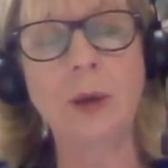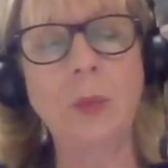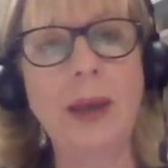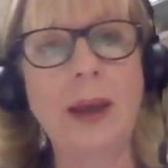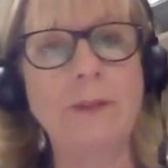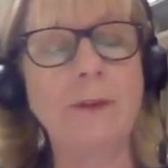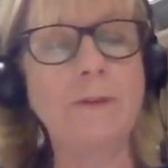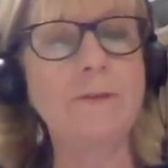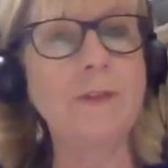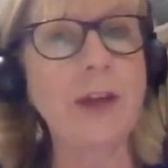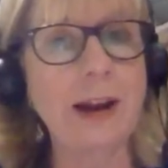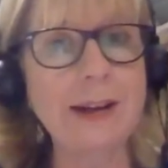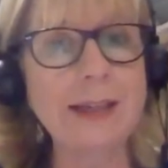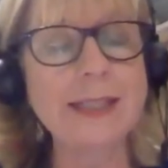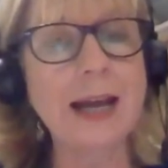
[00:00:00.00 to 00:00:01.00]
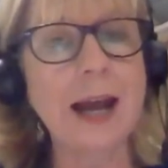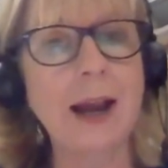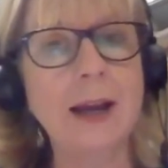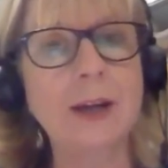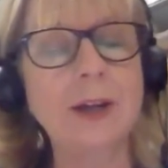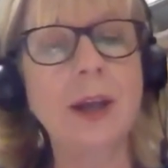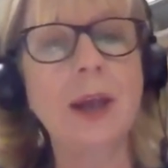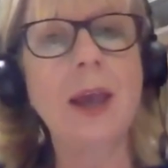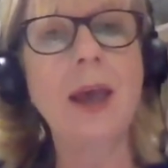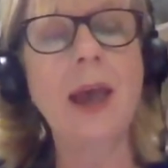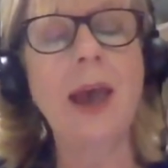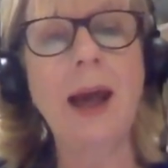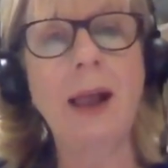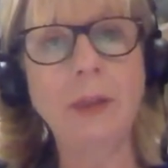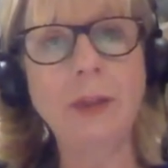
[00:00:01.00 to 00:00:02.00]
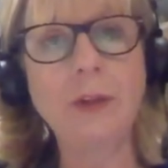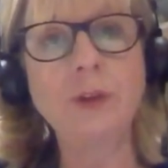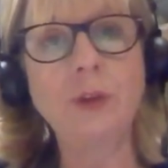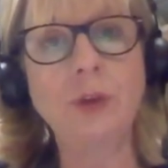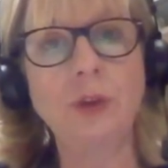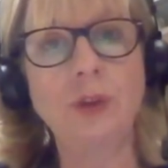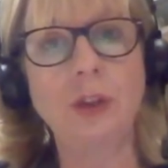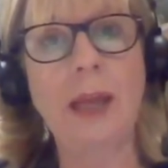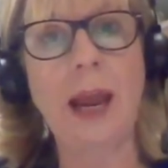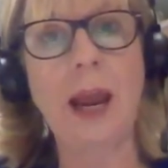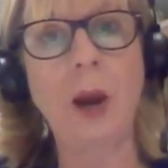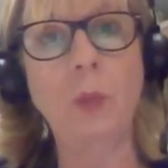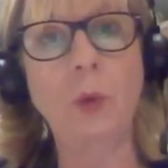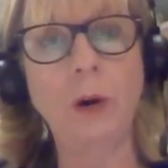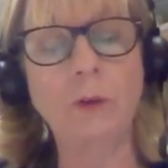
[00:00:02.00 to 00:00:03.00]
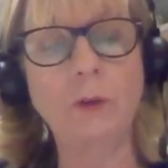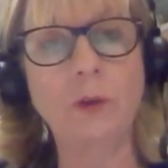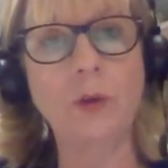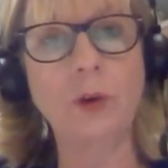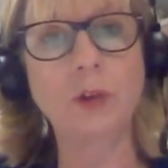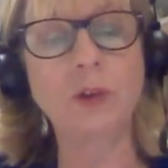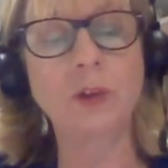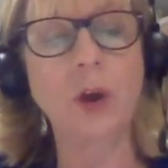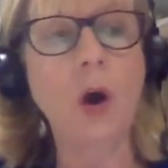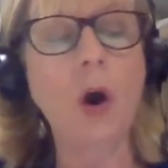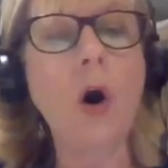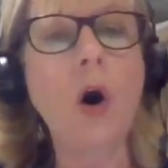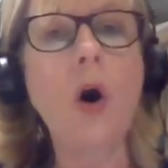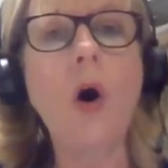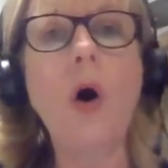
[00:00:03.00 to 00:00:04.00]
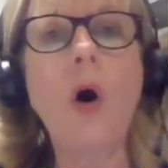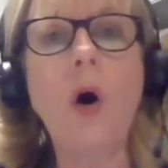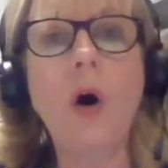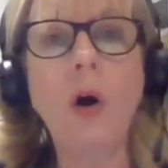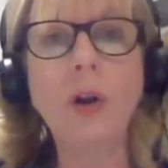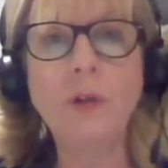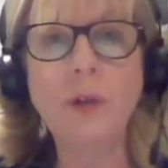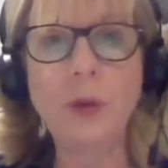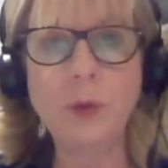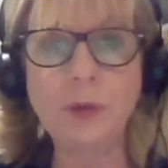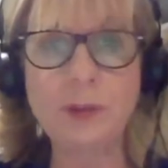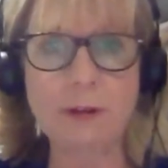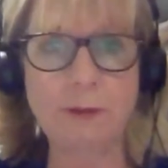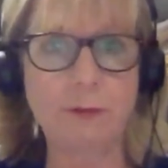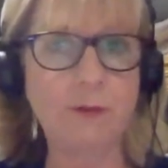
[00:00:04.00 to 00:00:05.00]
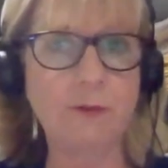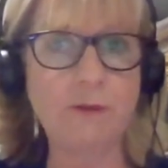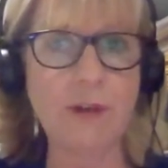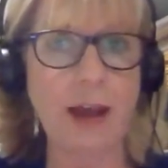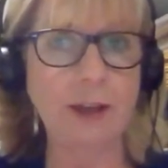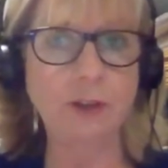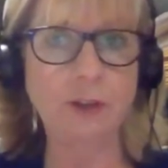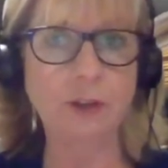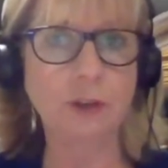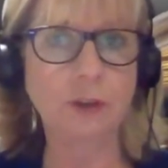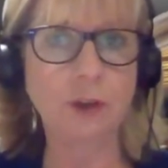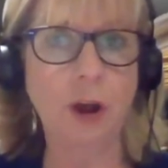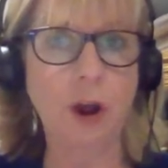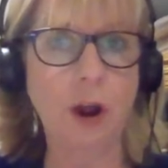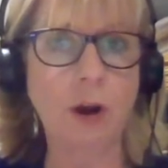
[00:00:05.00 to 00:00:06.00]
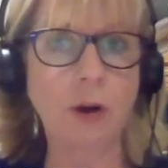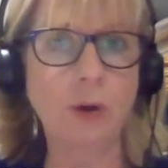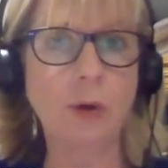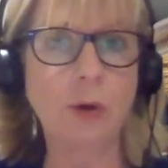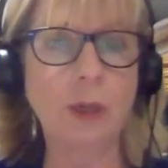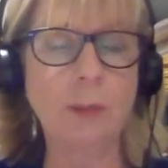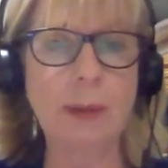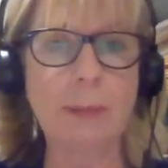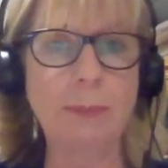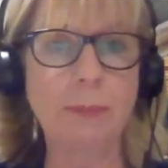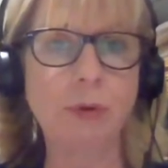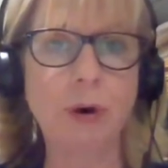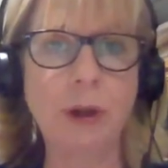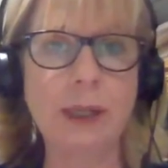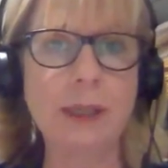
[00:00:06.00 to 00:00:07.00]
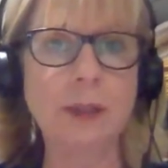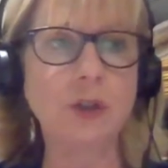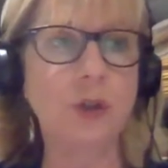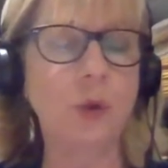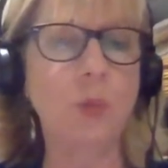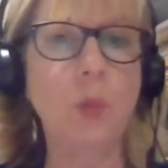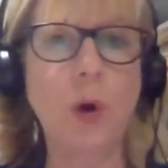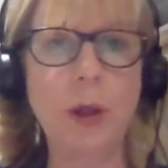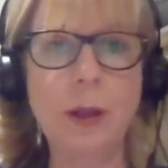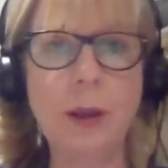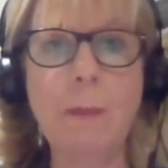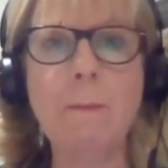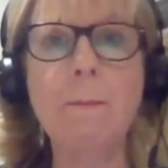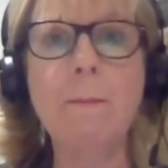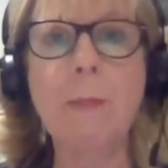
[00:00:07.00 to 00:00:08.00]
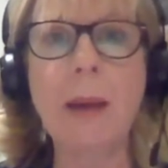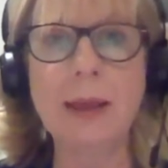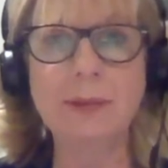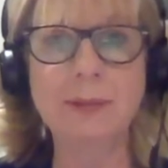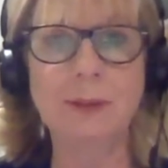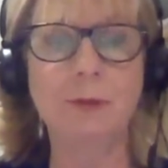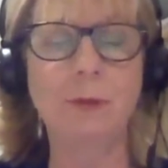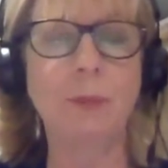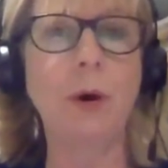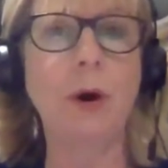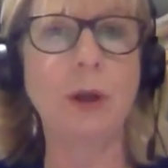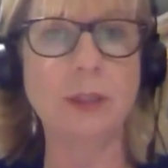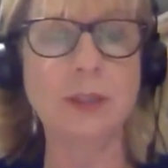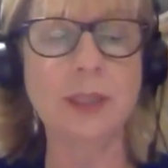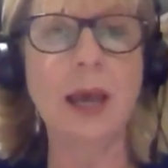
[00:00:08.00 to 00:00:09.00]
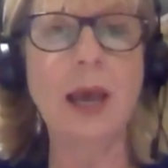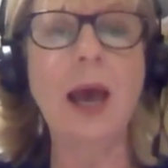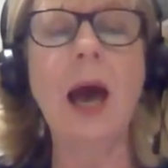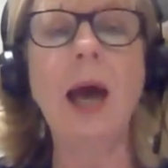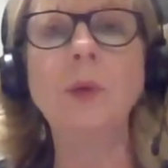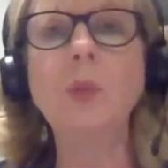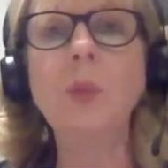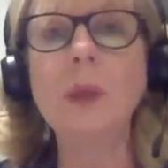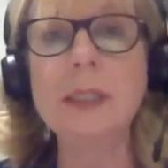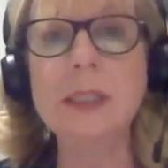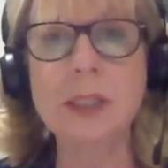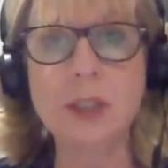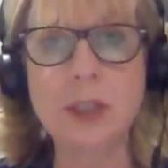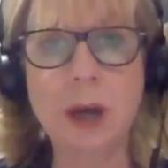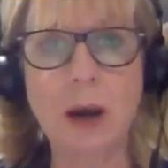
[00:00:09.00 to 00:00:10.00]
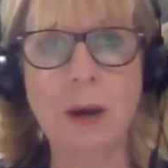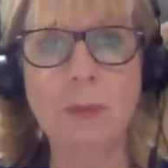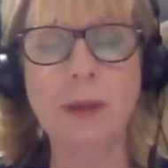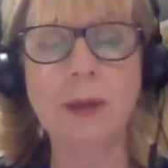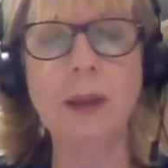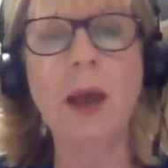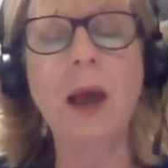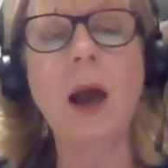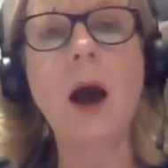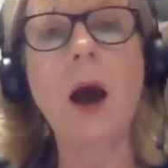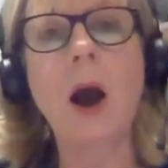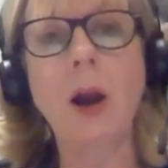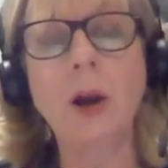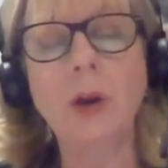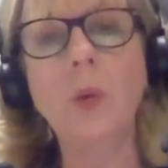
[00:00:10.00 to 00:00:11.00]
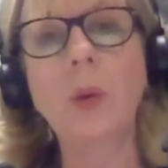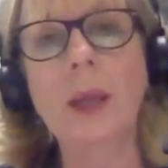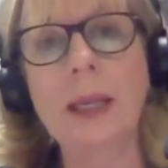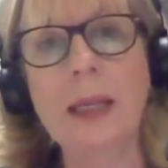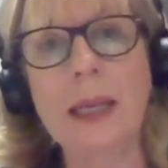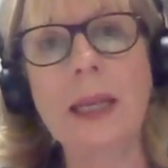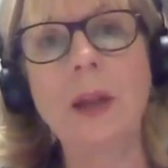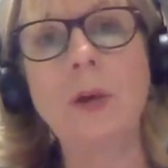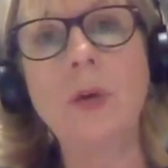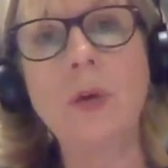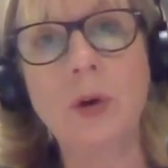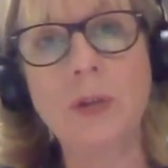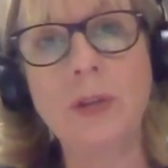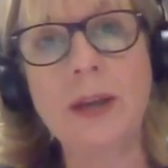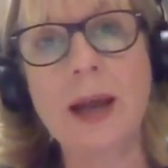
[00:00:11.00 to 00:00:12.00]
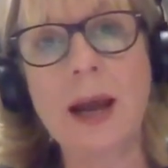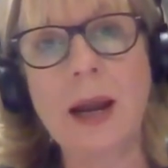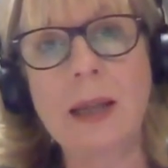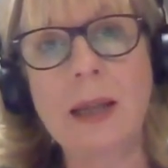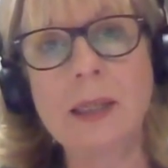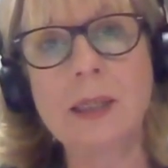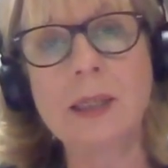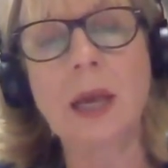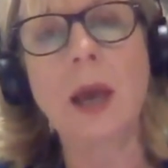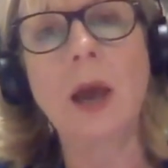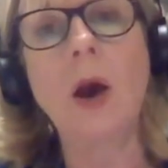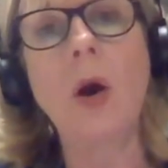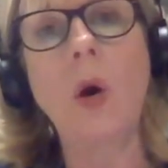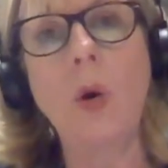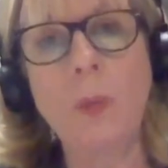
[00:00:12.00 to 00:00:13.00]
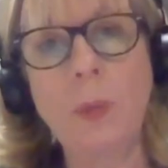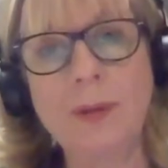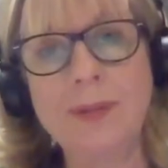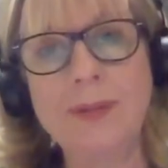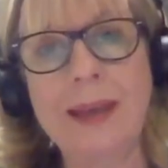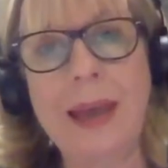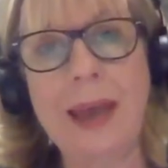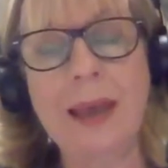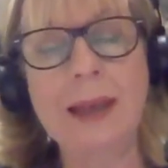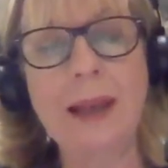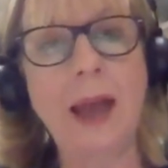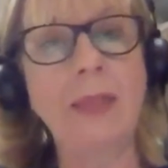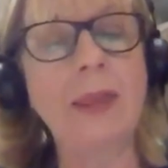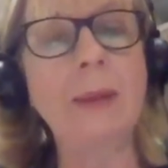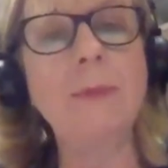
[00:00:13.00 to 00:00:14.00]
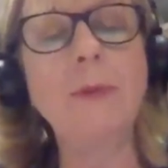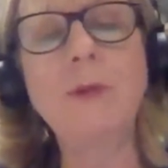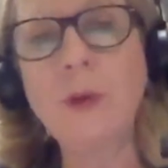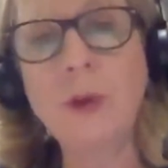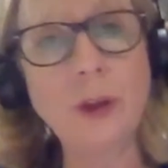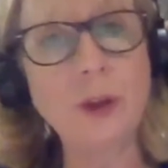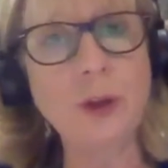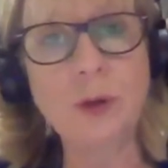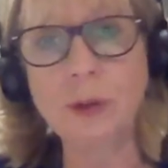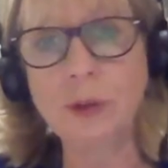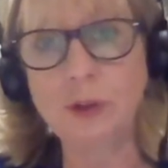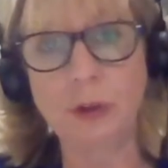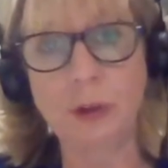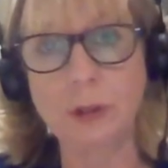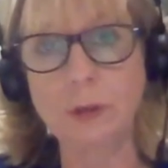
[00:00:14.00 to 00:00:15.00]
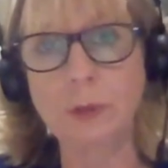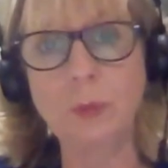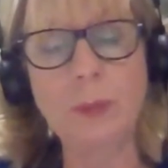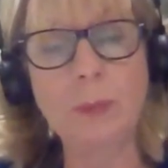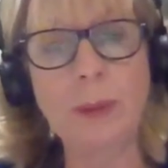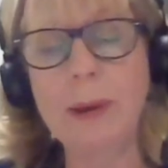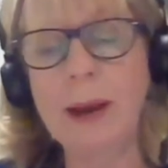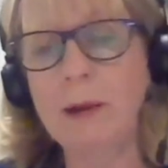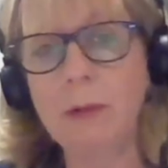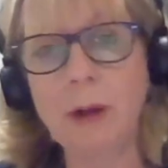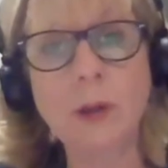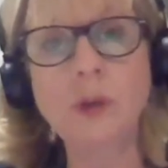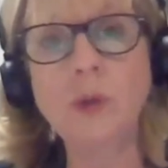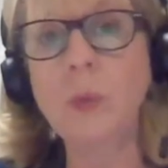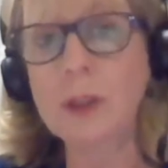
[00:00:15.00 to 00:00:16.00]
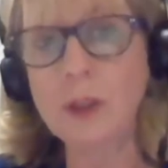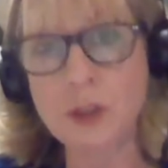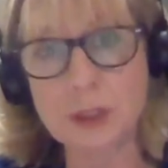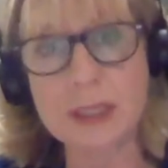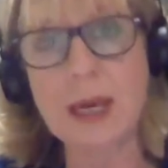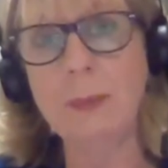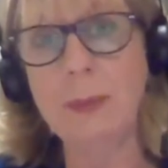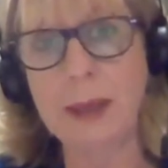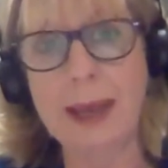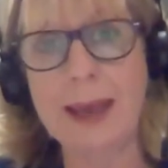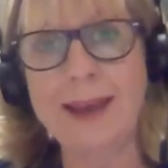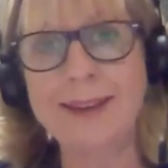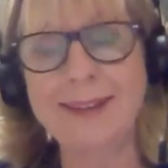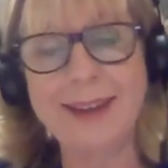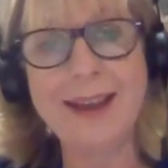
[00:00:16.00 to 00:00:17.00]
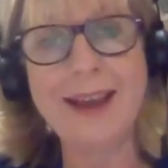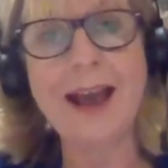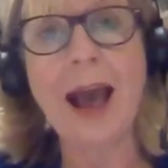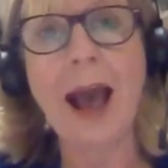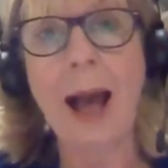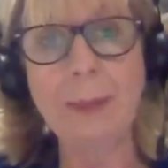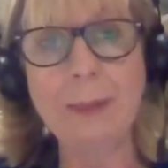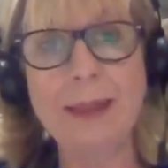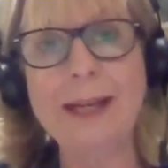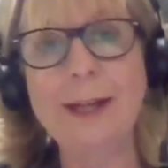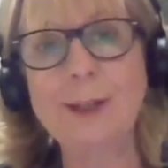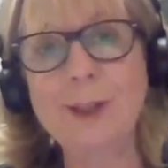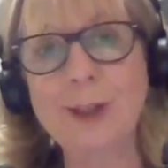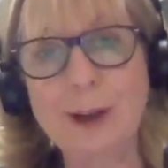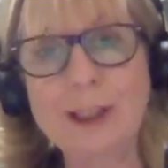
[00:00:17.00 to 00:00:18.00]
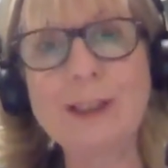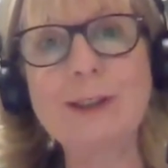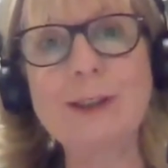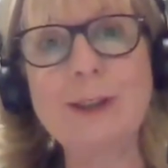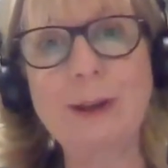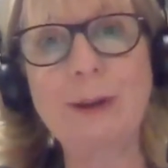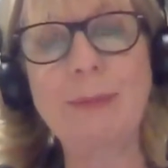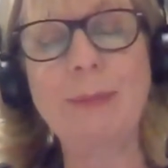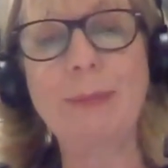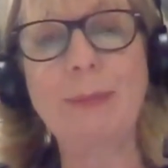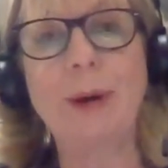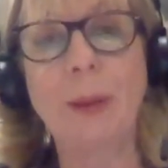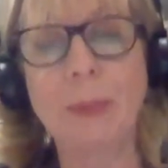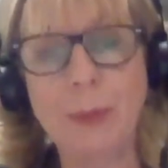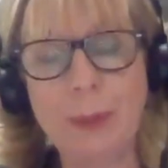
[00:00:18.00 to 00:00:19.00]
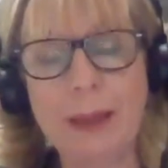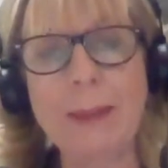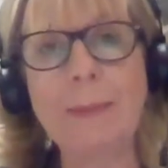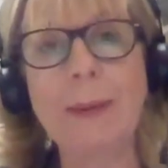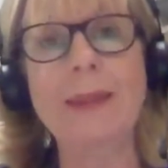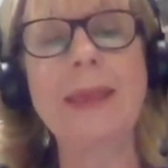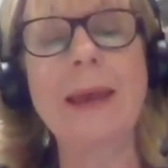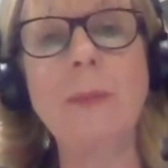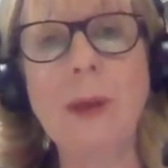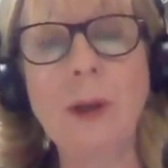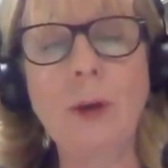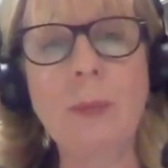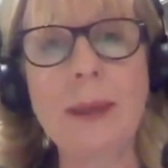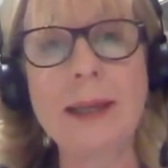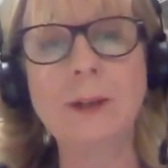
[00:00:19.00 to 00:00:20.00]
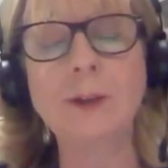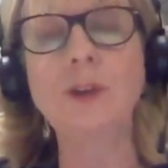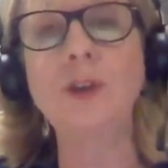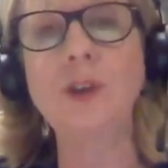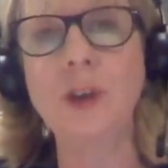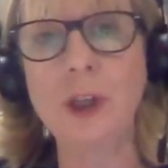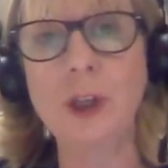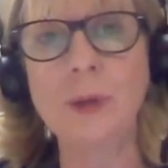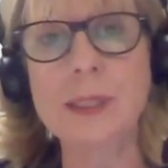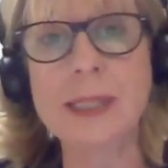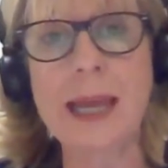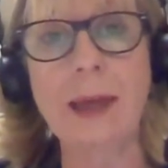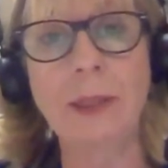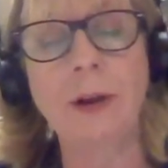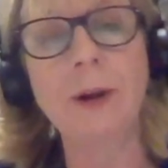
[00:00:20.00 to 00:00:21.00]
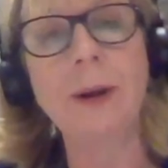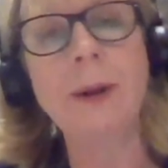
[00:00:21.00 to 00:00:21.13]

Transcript: We have a very tired health and social care workforce. All of those different factors are going to be brought into one massive pot and will determine how quickly Northern Ireland opens again. And then before you know it, Jordan, we'll be back around to winter time again. I'll be here talking to you probably. By then we could be in a studio together.